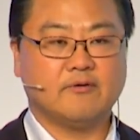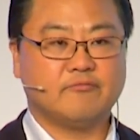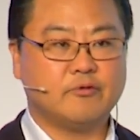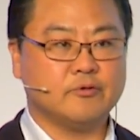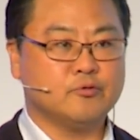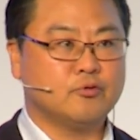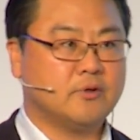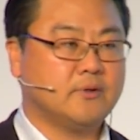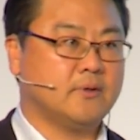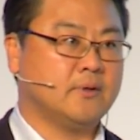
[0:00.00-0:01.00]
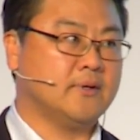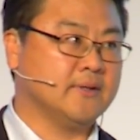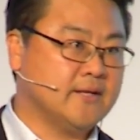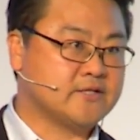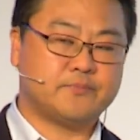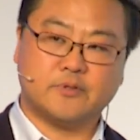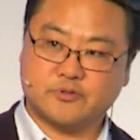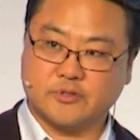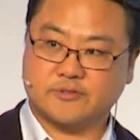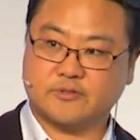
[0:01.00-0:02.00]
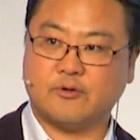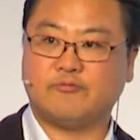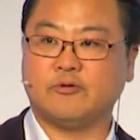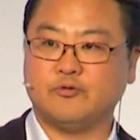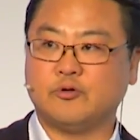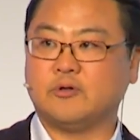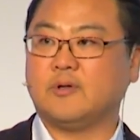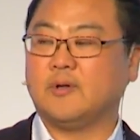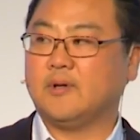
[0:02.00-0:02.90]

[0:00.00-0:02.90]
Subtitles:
for your next purchase or for your